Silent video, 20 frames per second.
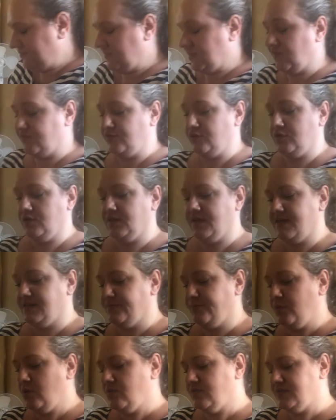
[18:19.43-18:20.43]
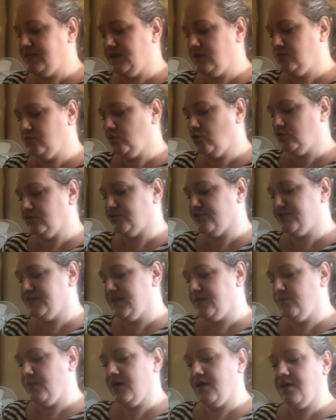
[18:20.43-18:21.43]
Few glass bottles here. Dr.
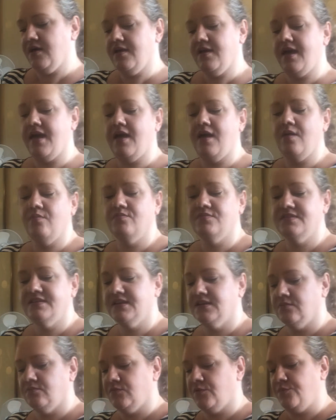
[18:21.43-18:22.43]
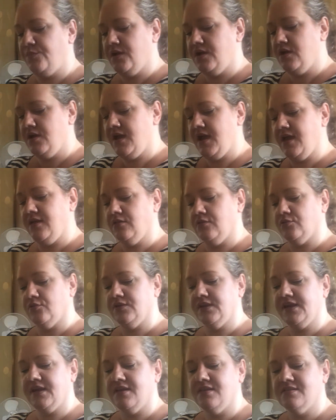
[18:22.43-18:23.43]
Seba Serum Repair
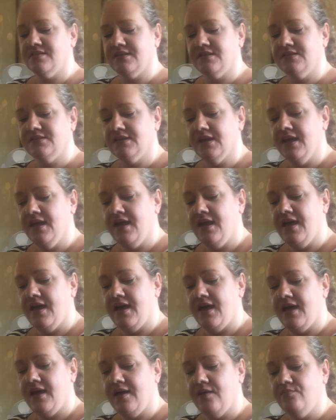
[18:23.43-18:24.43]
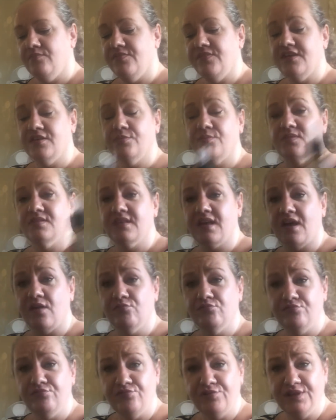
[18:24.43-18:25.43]
Hyaluronic Acid. This was
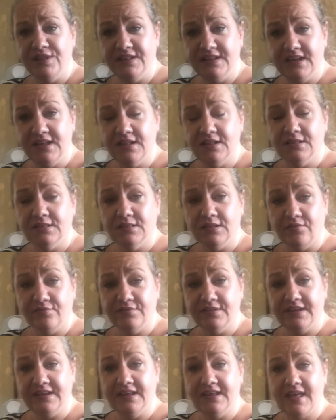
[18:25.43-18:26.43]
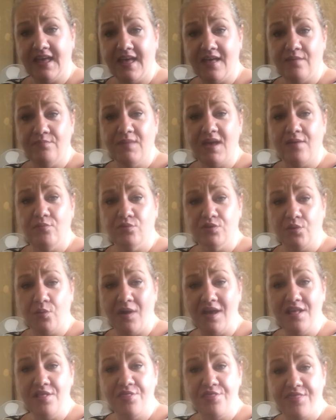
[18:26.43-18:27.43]
really lovely. It was
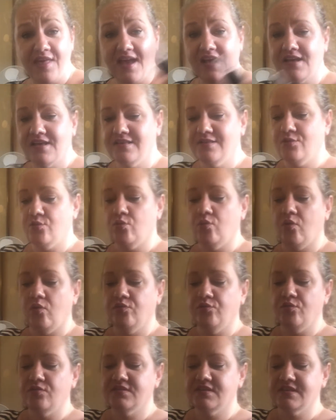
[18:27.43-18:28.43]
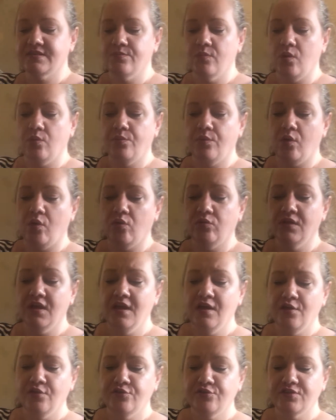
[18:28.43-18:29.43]
quite thick, so although it's a small bottle,
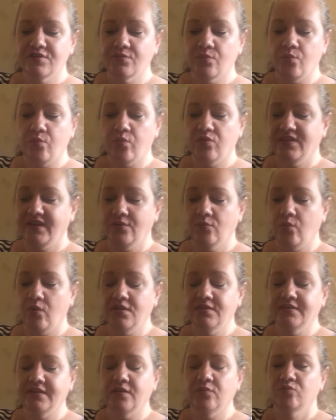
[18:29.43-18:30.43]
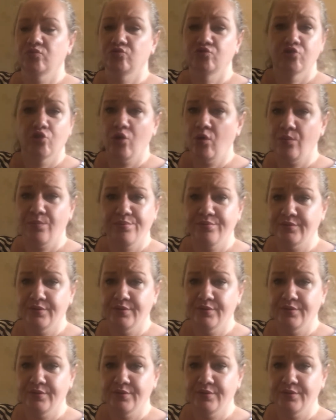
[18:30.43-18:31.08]
just like one little drop